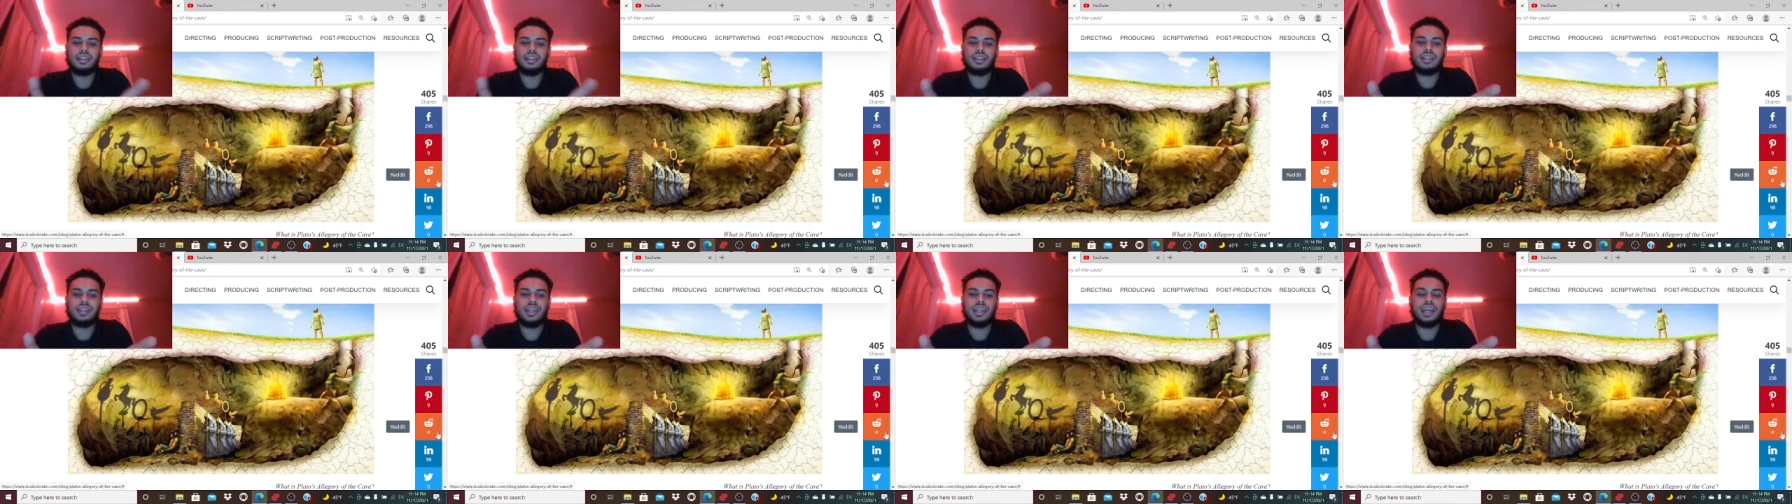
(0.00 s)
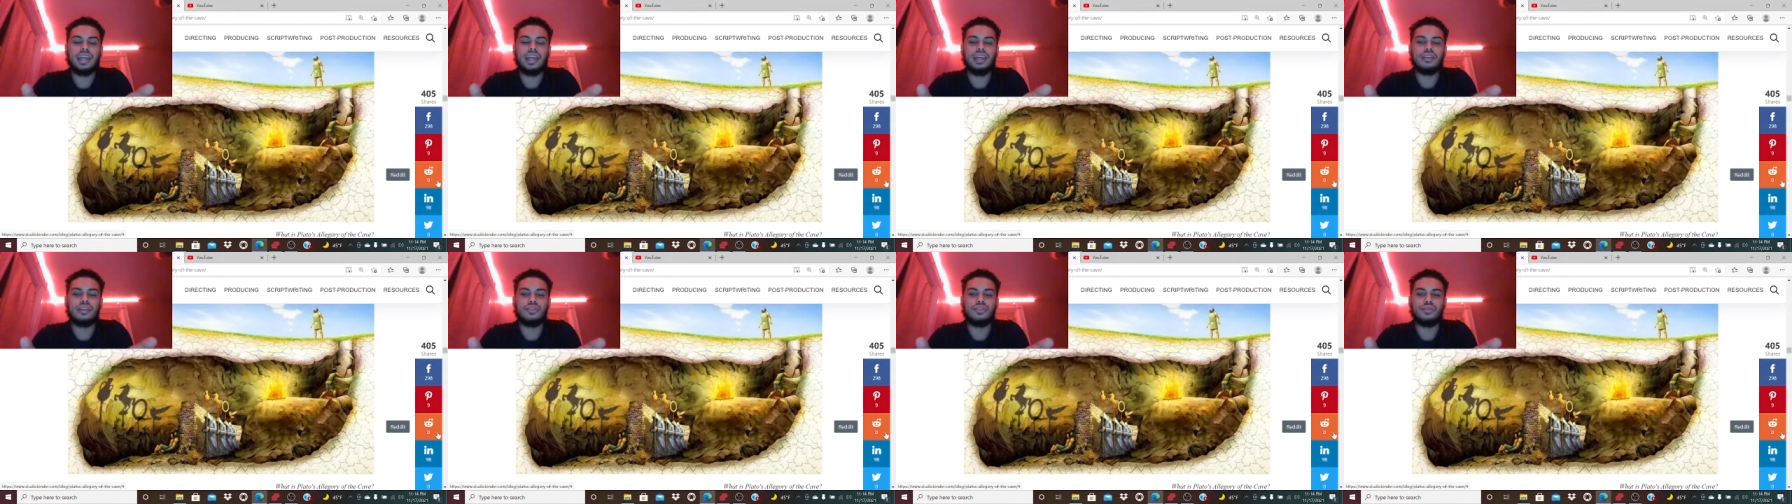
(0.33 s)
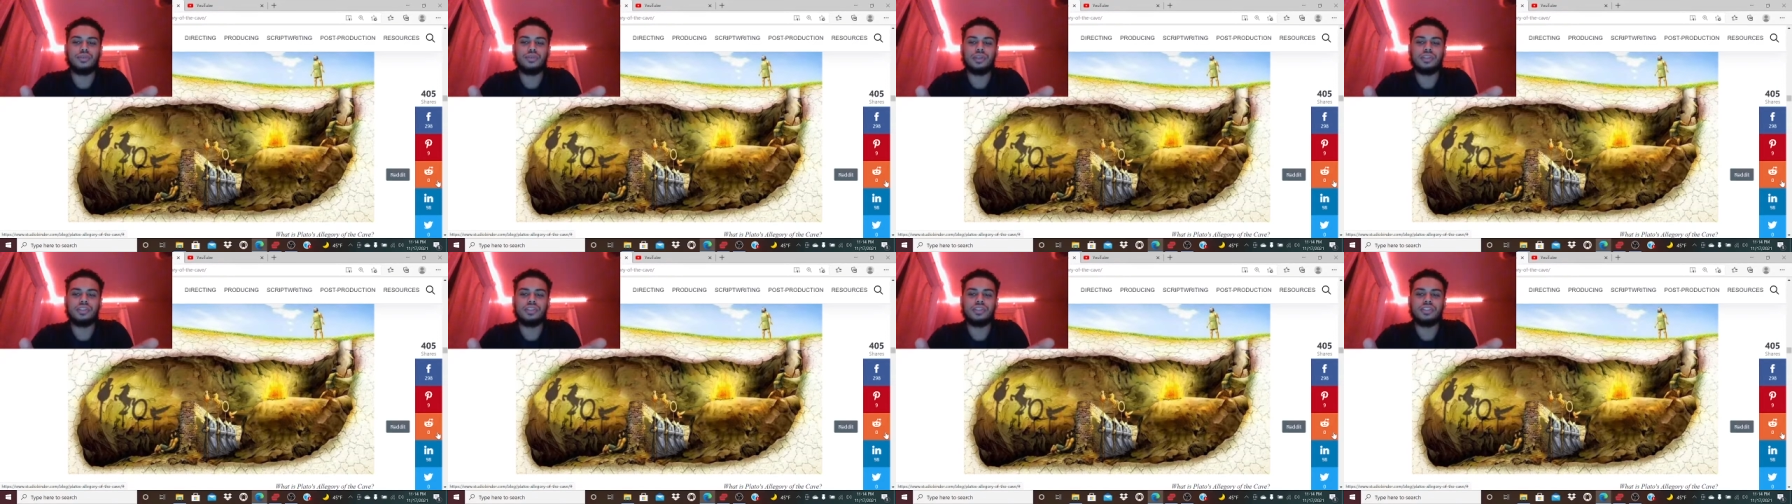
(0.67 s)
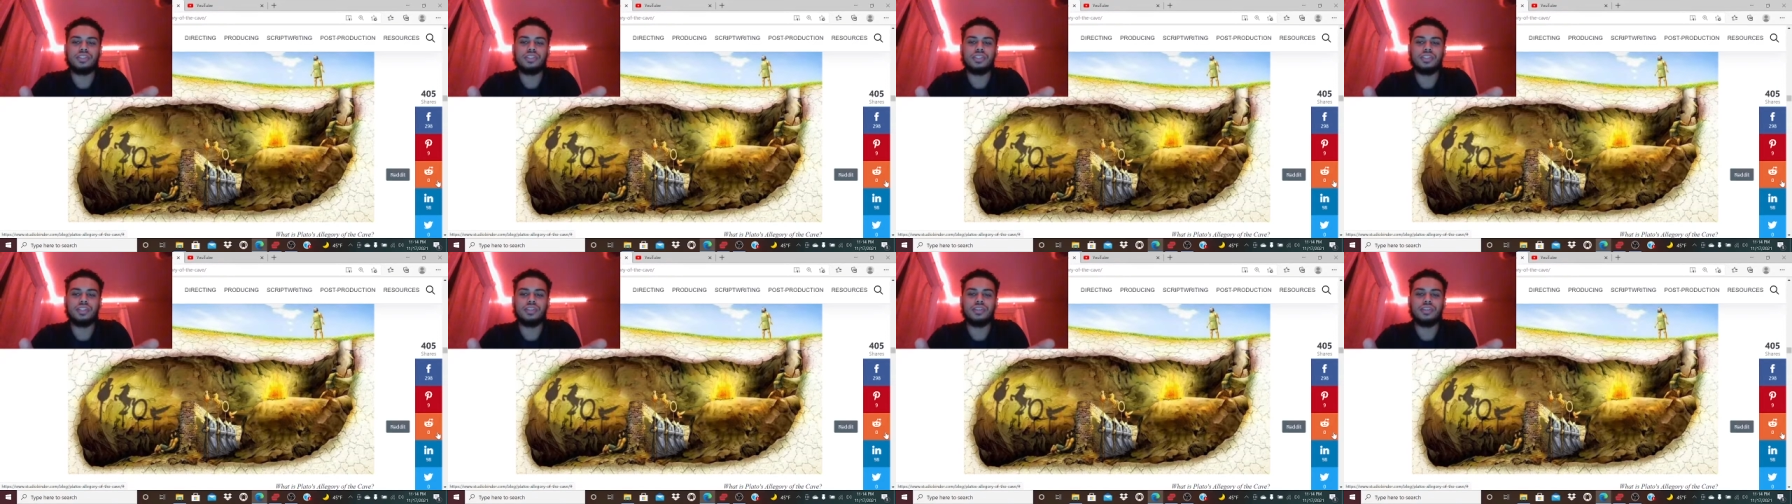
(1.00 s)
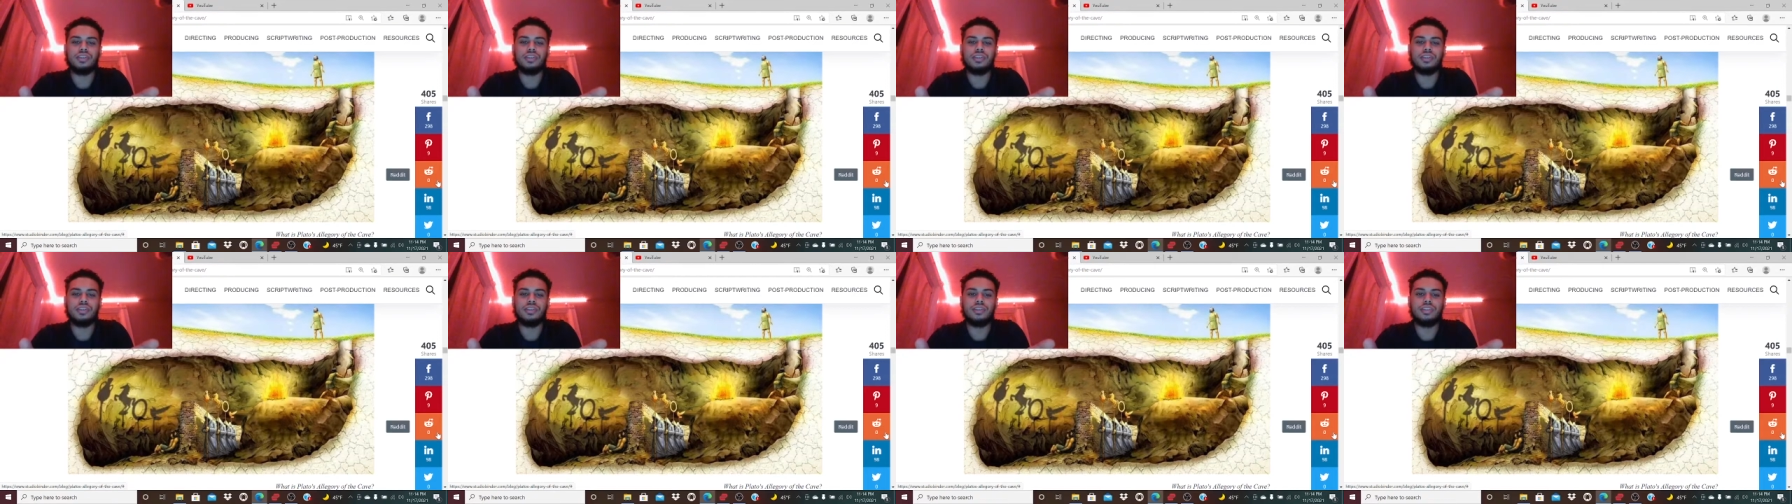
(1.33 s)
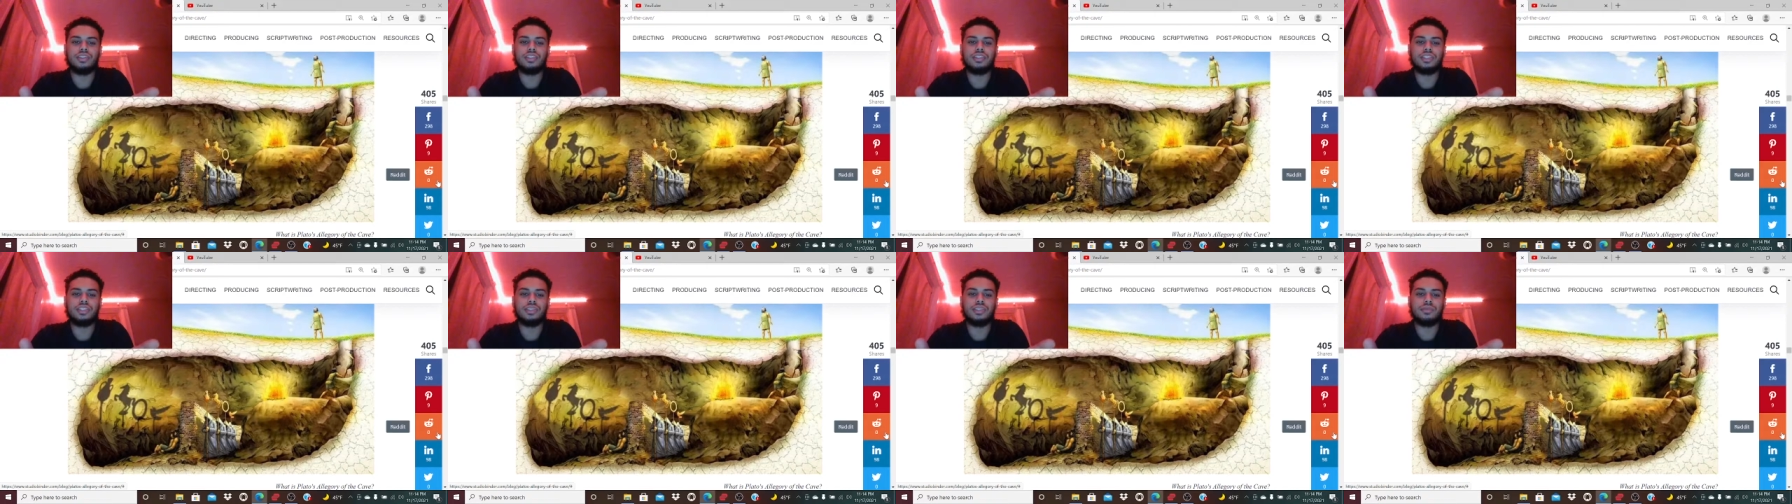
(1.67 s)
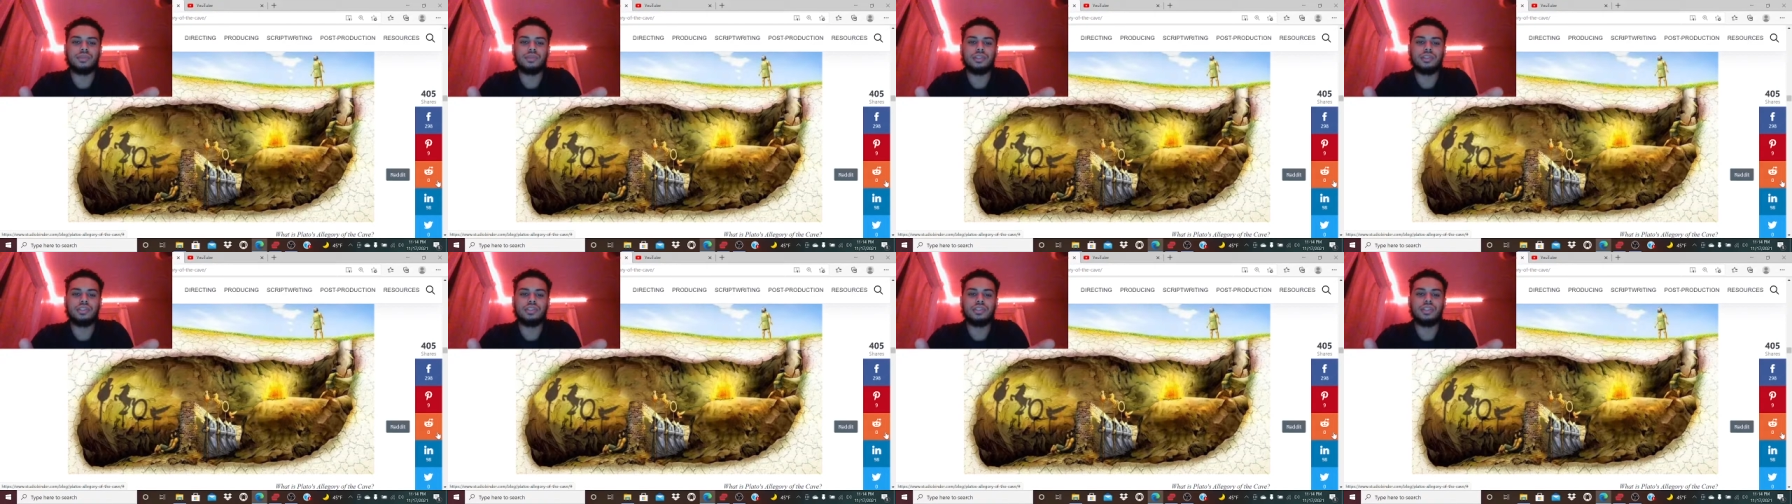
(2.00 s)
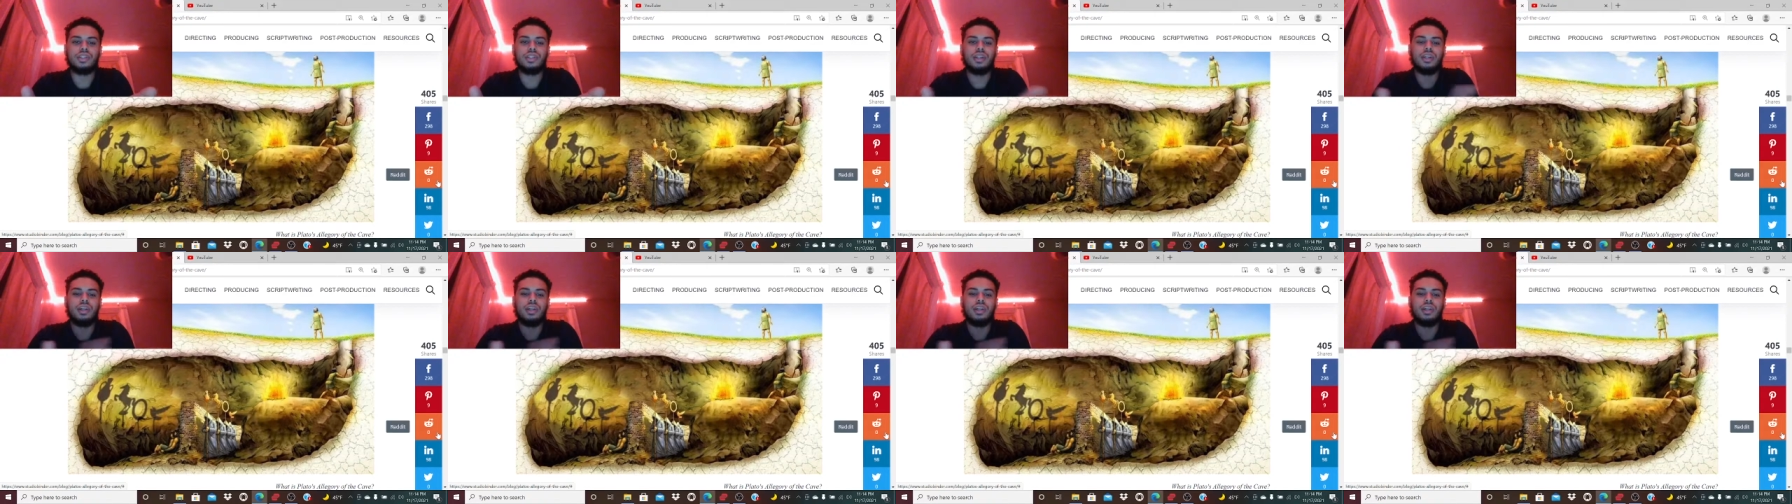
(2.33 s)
cave we can see here in this image.